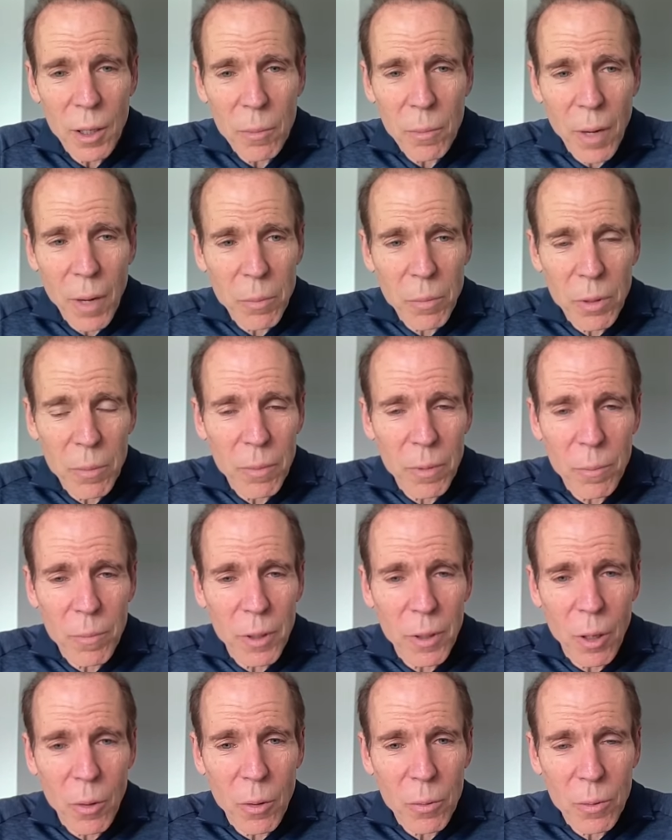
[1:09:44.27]
Might be,
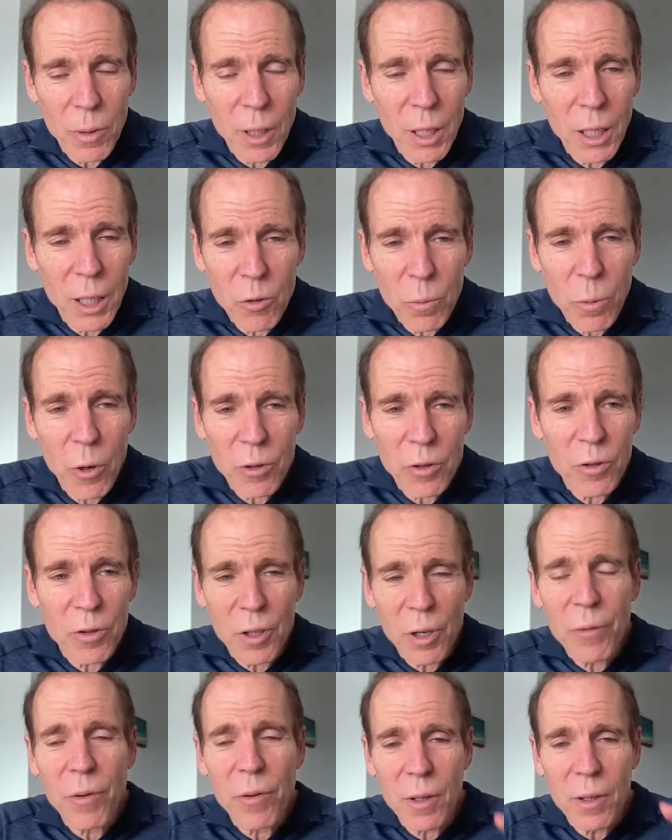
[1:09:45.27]
you know, yeah. each person's
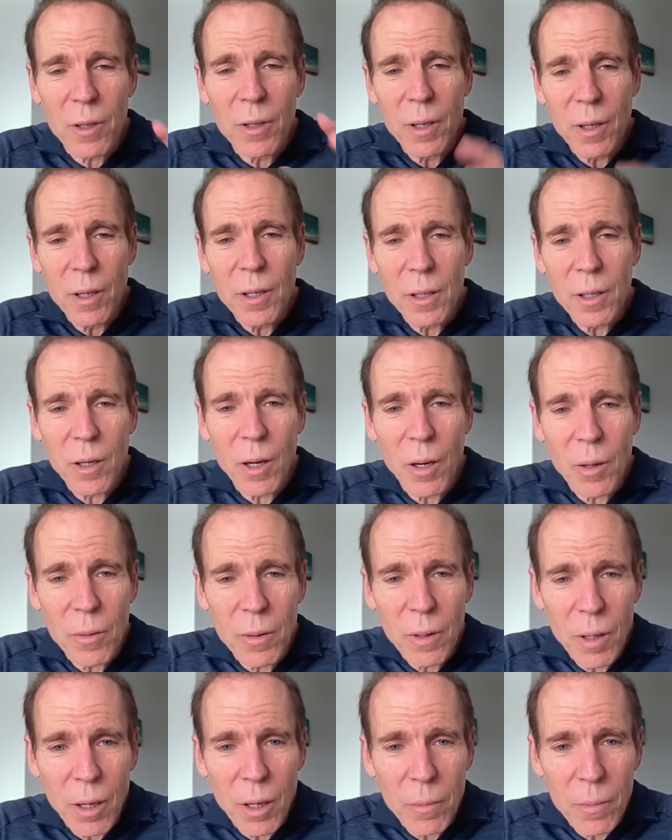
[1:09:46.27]
different, you
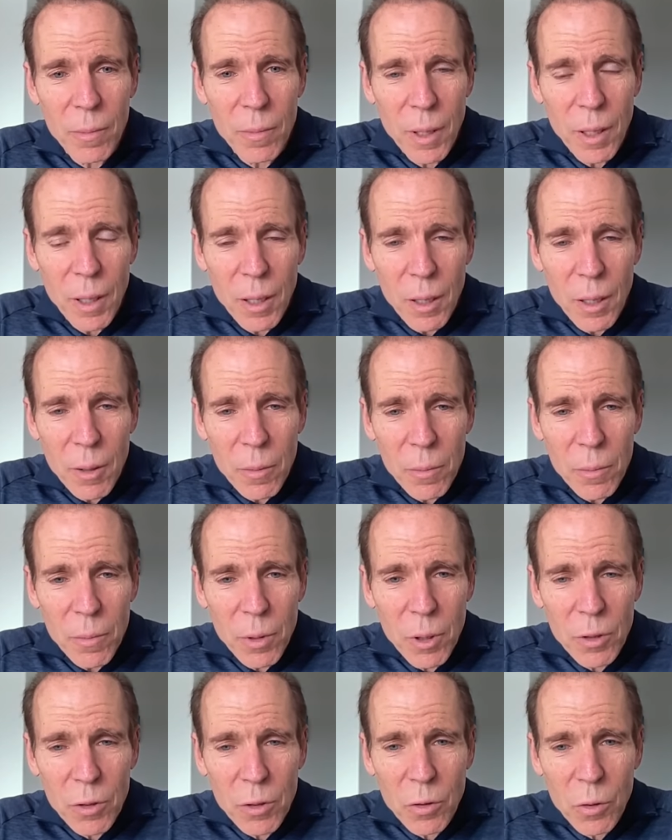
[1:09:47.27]
know. Yeah. Um,
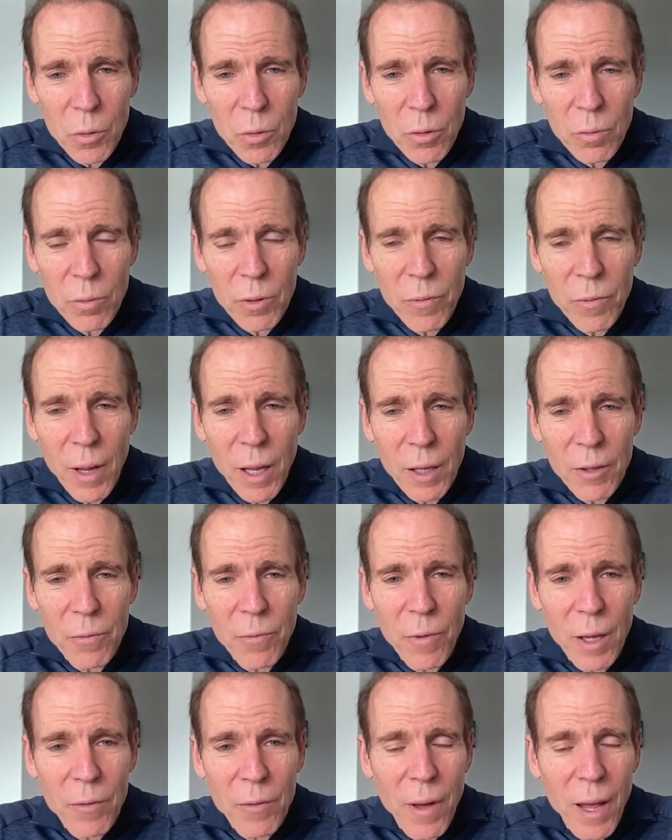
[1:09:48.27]
because a two to three
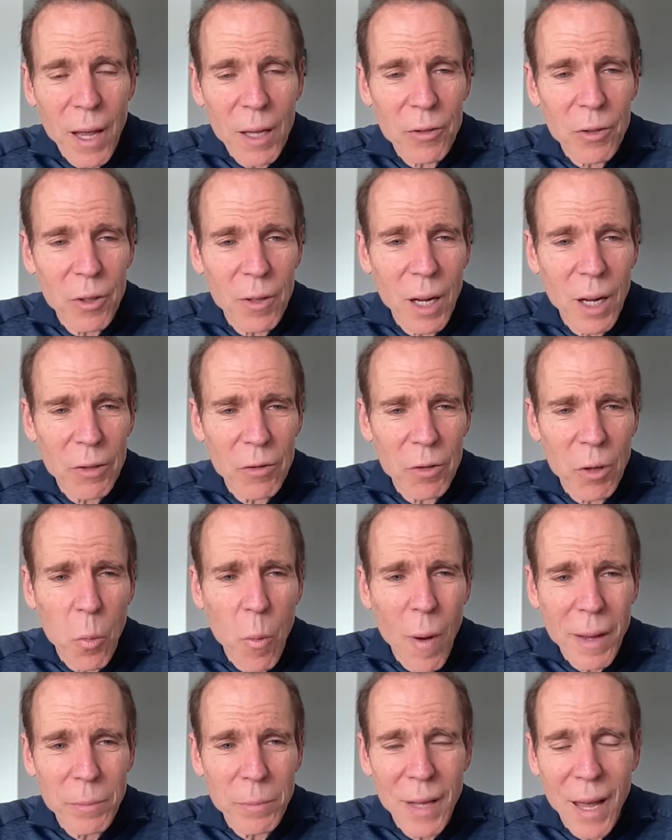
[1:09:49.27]
fast day fast, you're not so
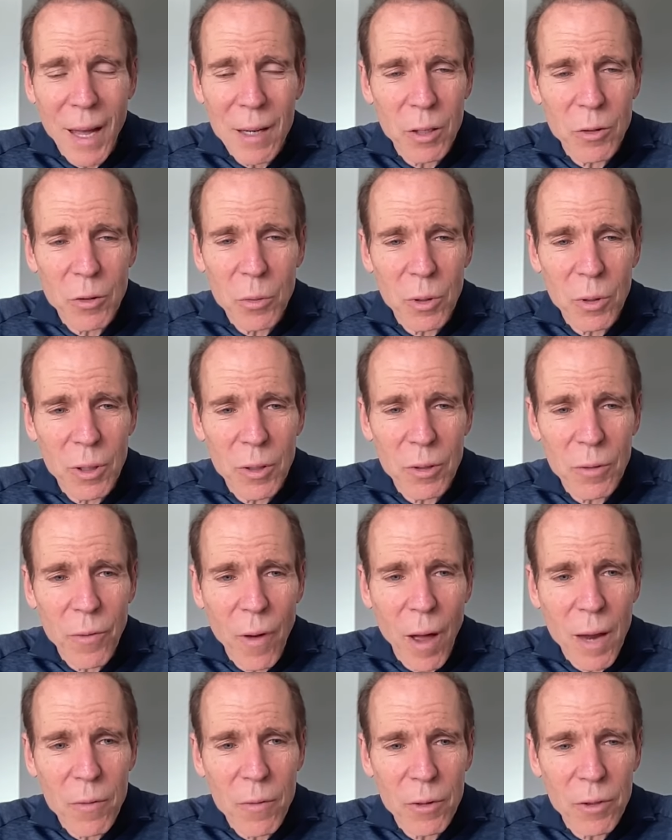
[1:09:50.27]
wiped out. You're doing a
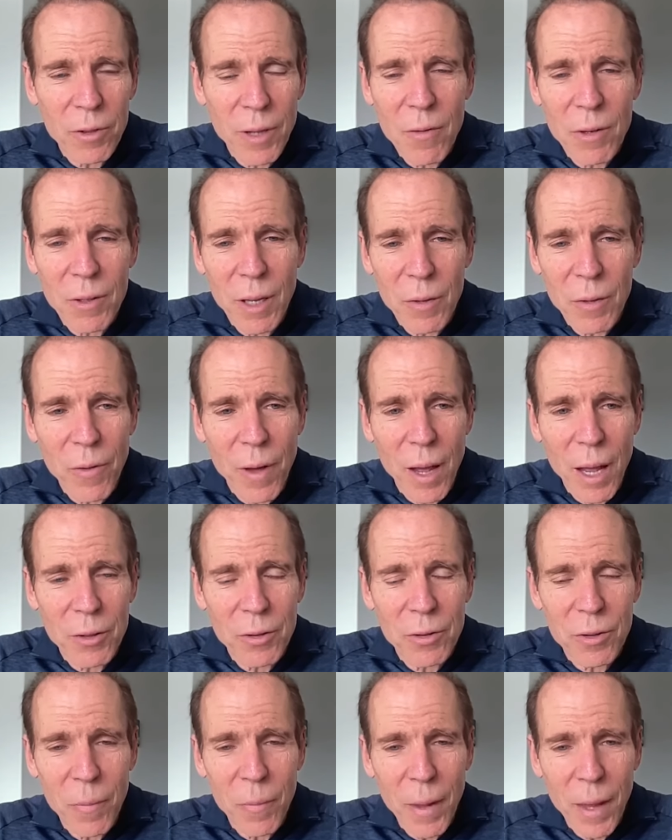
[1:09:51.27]
five or seven day
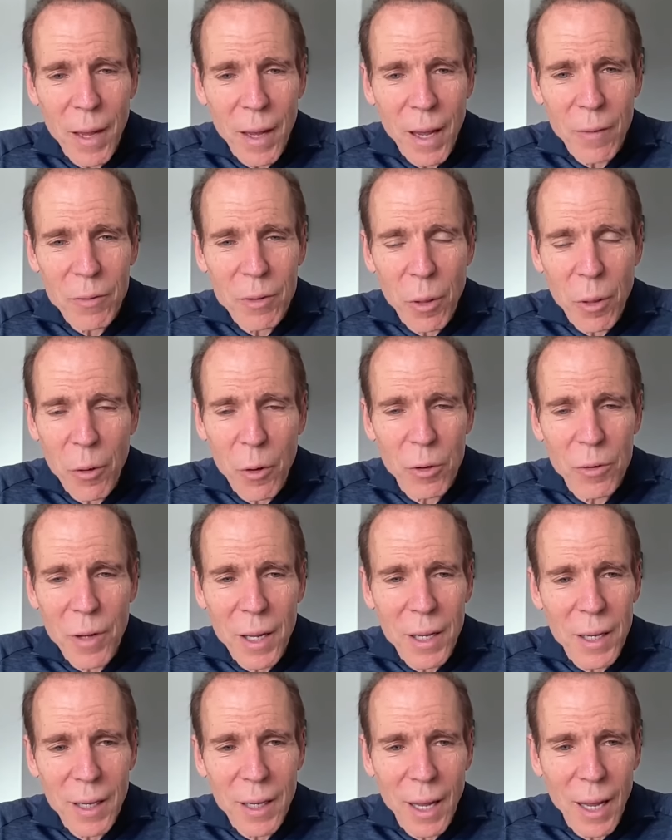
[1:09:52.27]
fast. After the third
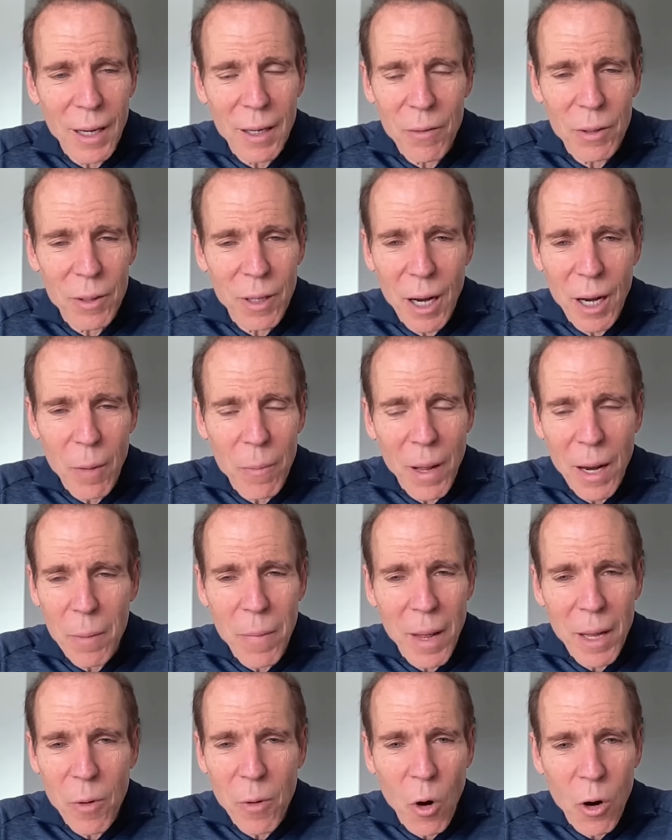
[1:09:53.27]
day, you can't even get up out of
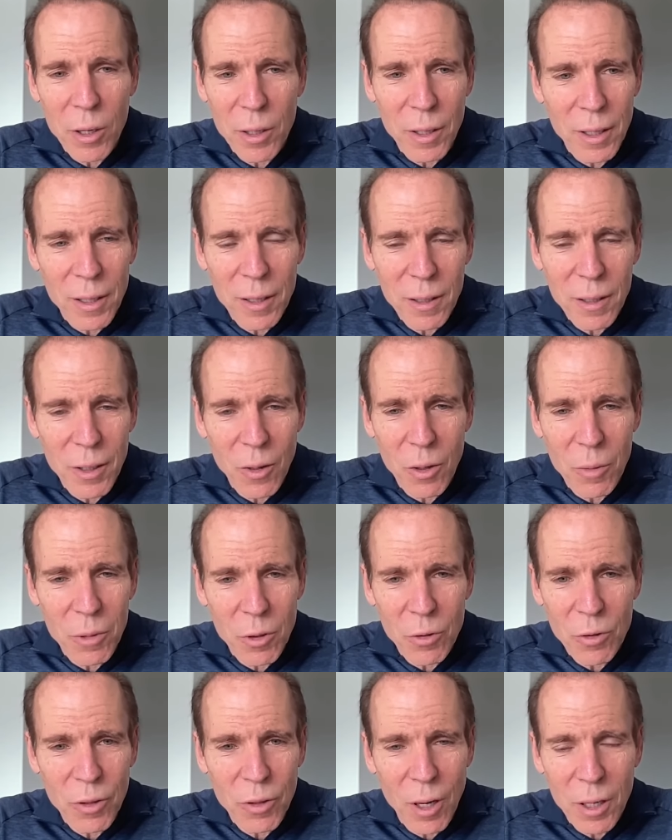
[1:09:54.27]
bed hardly. You know, I mean,
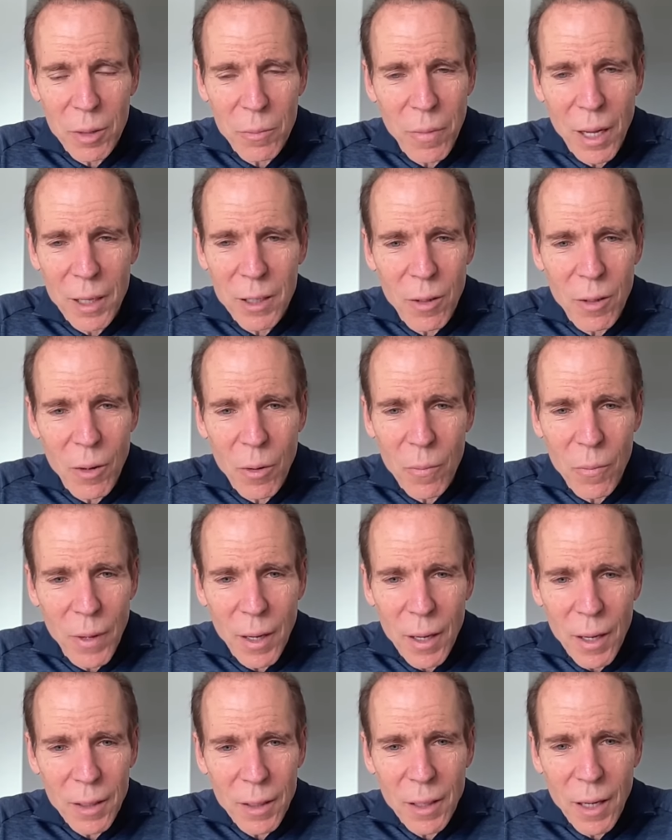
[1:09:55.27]
you're it's stuck tough. in bed. And yeah.
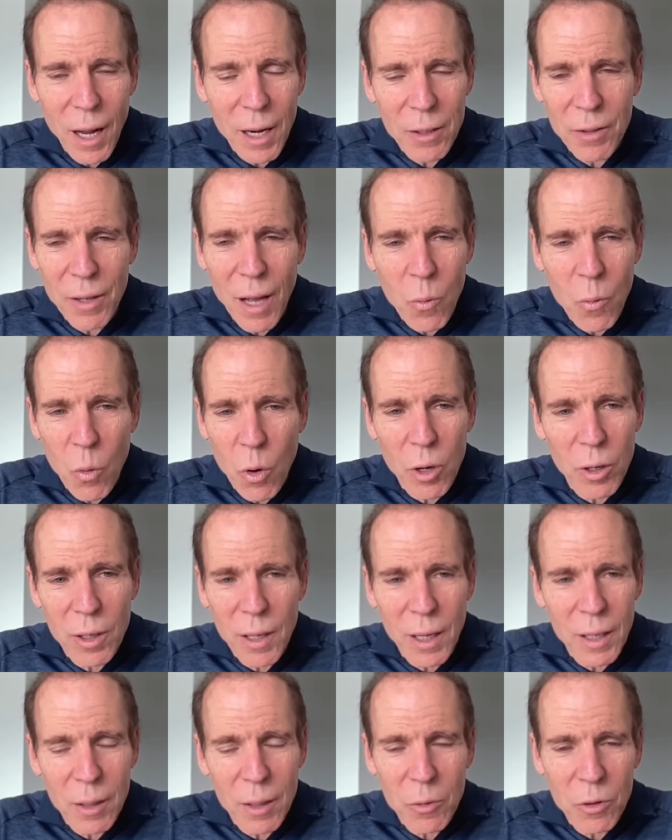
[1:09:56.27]
You, got to not work
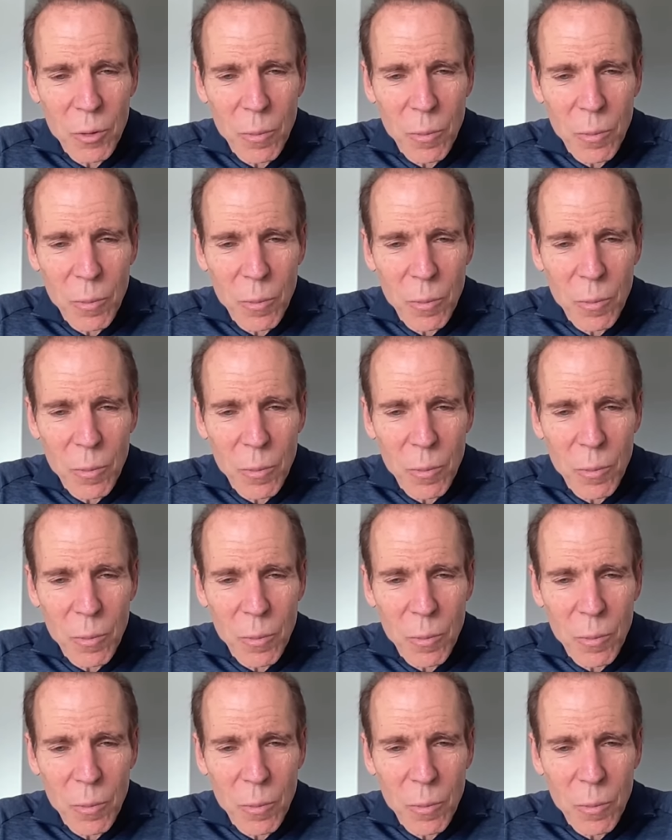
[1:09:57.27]
or anything.